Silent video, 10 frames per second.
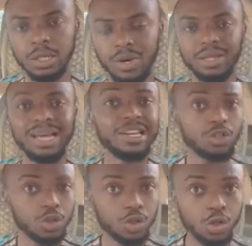All right, that is
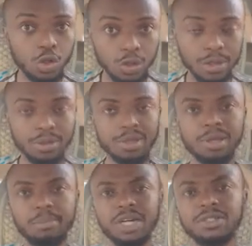also good,
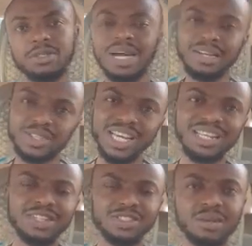but I see
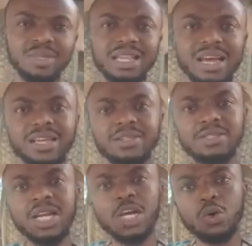it as something that
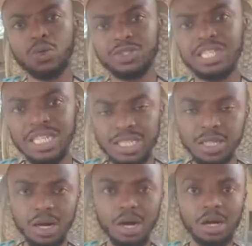is
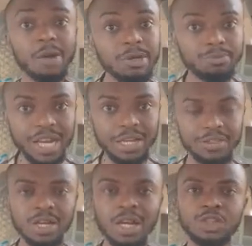routine or commonplace.